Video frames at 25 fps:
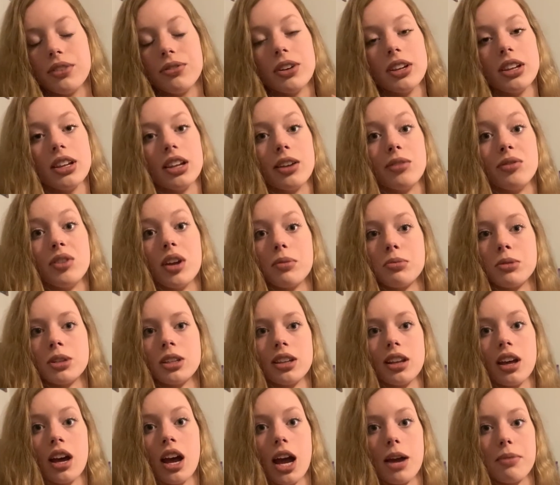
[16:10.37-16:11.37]
lived up to
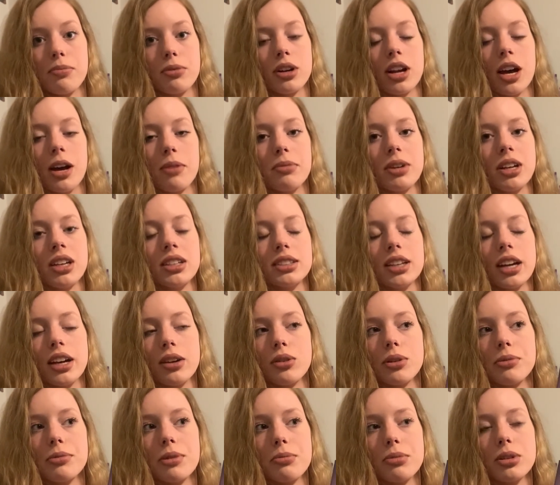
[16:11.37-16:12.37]
the hype or not, because I
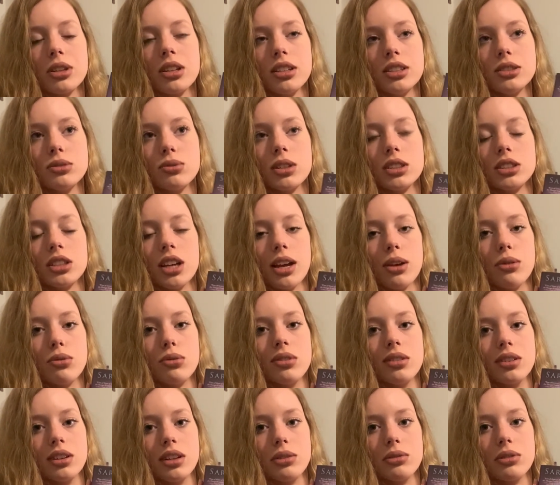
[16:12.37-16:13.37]
remember this was a
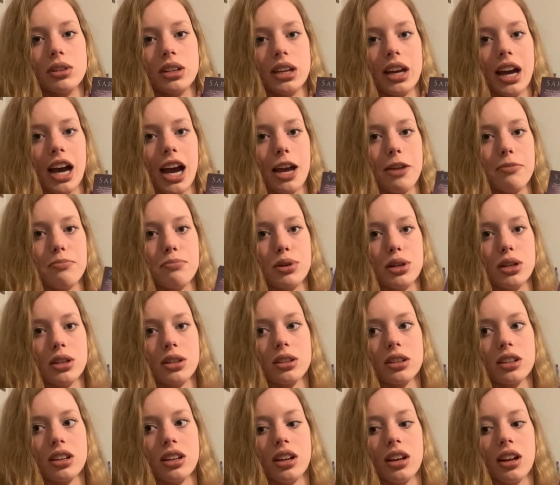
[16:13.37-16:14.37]
really, really hype
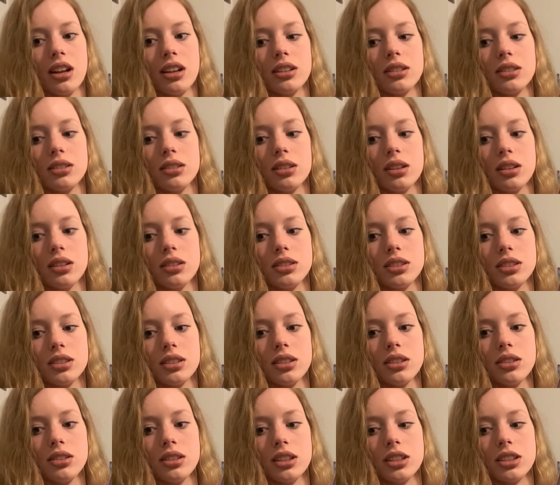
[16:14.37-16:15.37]
book, and it
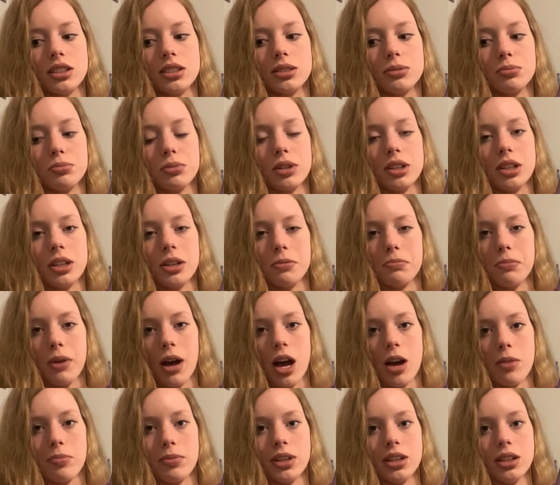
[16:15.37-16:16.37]
still is pretty
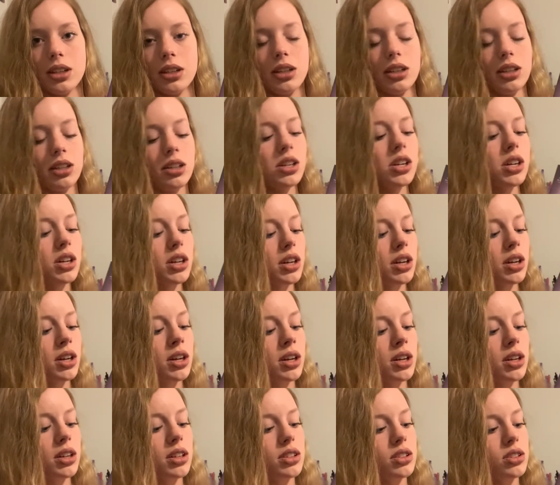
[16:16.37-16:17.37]
popular.
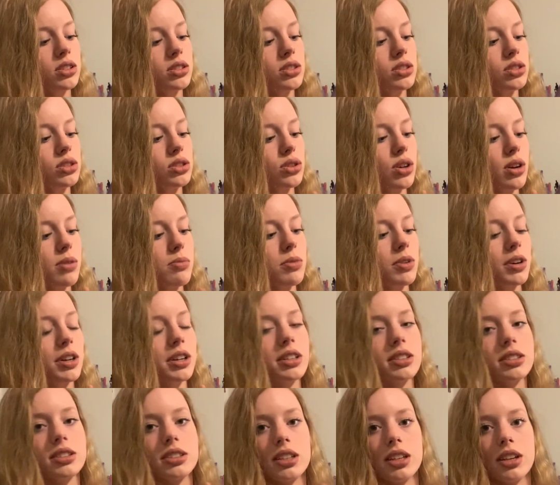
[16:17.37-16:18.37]
So I'm waiting
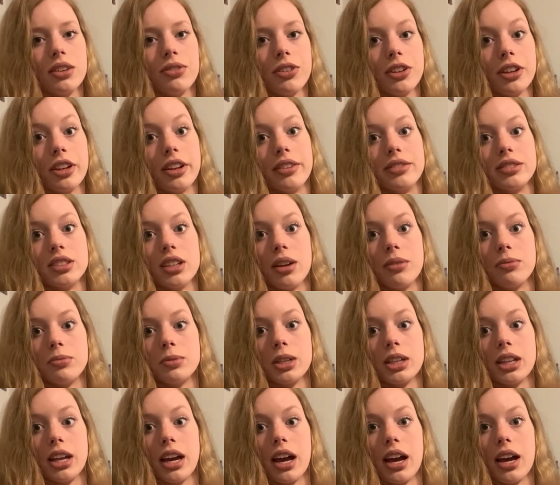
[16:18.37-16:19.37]
to see if it lives up
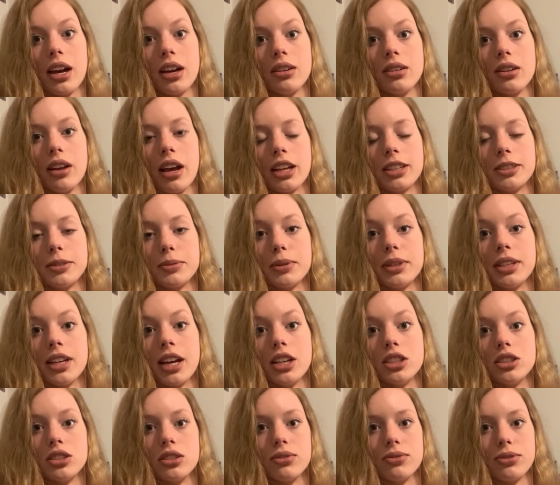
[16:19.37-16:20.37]
to that
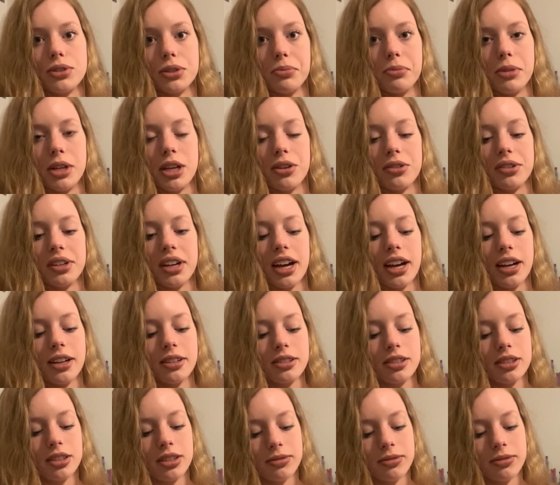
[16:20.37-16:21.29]
expectation for me or not.